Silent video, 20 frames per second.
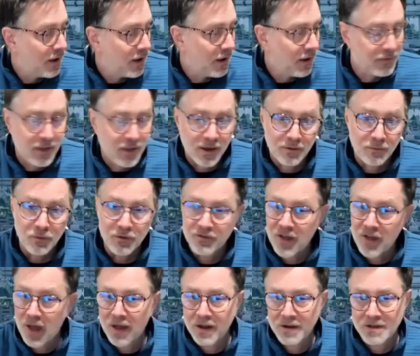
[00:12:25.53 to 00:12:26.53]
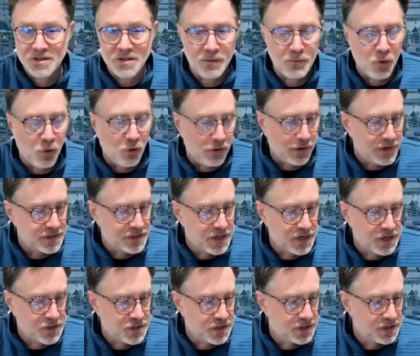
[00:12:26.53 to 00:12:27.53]
And then we've had some
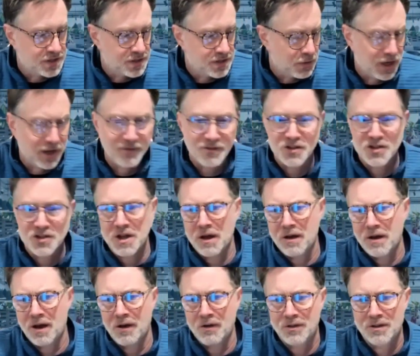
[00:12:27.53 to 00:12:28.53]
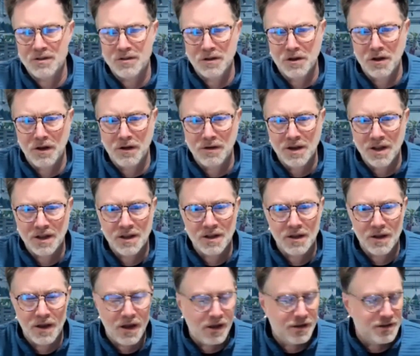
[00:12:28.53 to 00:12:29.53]
organizations. I'm going to give a shout out to
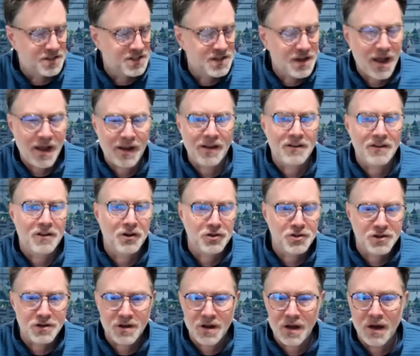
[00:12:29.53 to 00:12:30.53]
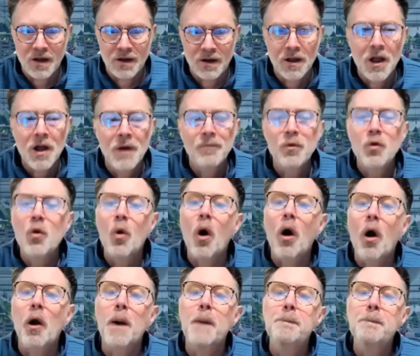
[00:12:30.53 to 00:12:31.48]
Nick and Zach at CultureCon, who are